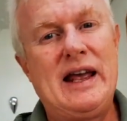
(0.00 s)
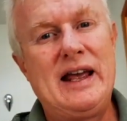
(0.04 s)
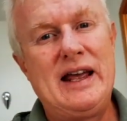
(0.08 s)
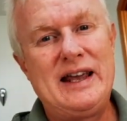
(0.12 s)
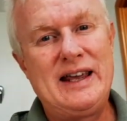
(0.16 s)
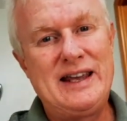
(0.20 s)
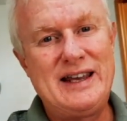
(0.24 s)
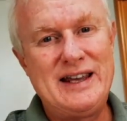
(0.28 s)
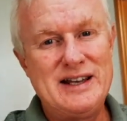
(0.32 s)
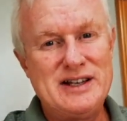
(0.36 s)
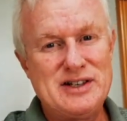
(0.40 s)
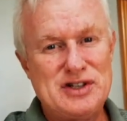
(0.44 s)

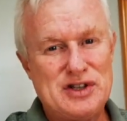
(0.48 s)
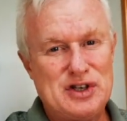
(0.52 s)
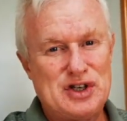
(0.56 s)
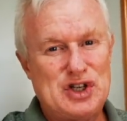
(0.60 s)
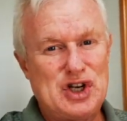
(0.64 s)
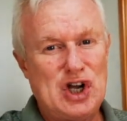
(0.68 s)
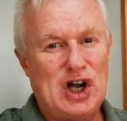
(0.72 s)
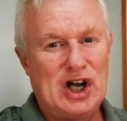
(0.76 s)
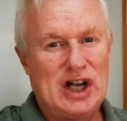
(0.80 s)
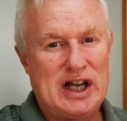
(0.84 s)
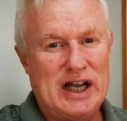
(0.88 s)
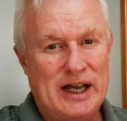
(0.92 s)
here's the
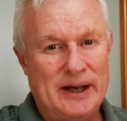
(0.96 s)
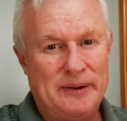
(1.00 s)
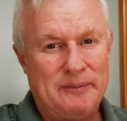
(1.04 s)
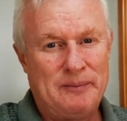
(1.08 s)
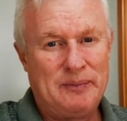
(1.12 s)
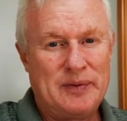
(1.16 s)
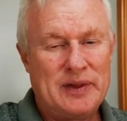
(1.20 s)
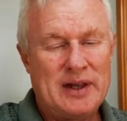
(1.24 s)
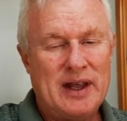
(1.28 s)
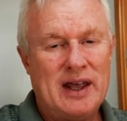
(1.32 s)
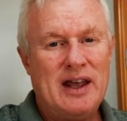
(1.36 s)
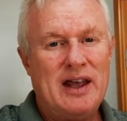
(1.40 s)
shocker.
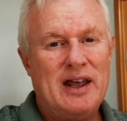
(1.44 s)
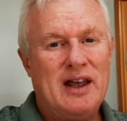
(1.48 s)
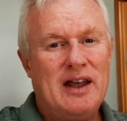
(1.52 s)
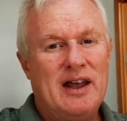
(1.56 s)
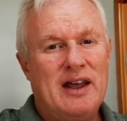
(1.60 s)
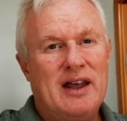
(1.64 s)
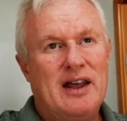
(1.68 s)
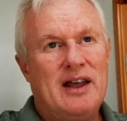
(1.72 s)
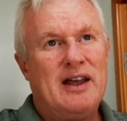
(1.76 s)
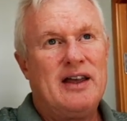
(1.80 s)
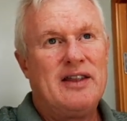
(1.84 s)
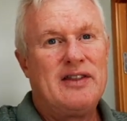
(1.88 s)

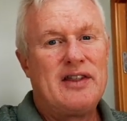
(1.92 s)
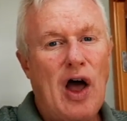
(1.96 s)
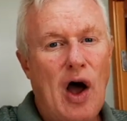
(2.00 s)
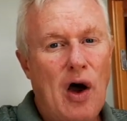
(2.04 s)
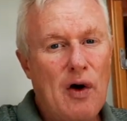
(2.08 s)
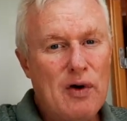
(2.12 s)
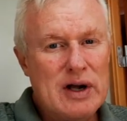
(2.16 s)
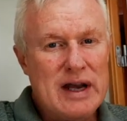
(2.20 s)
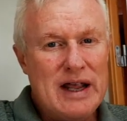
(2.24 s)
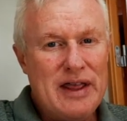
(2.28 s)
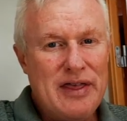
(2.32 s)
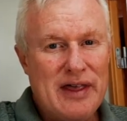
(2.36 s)
The
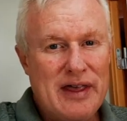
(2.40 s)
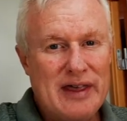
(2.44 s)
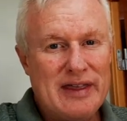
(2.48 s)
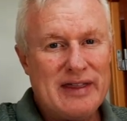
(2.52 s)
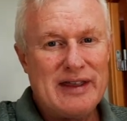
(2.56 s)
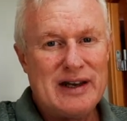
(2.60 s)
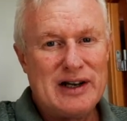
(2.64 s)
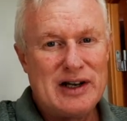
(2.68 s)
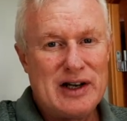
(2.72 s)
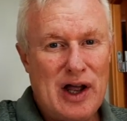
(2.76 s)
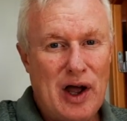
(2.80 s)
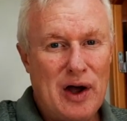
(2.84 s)
only thing
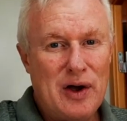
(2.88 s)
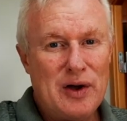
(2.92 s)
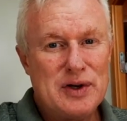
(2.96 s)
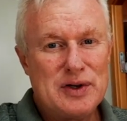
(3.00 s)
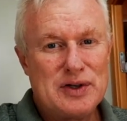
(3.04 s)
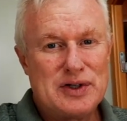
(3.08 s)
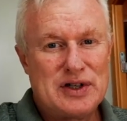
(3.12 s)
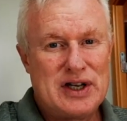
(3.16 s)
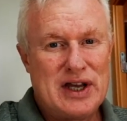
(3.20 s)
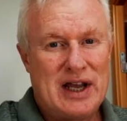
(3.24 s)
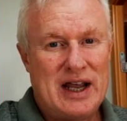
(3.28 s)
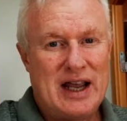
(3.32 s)
that
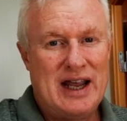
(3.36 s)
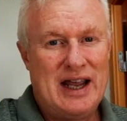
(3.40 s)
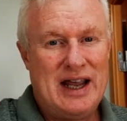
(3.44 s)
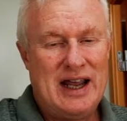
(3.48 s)
goes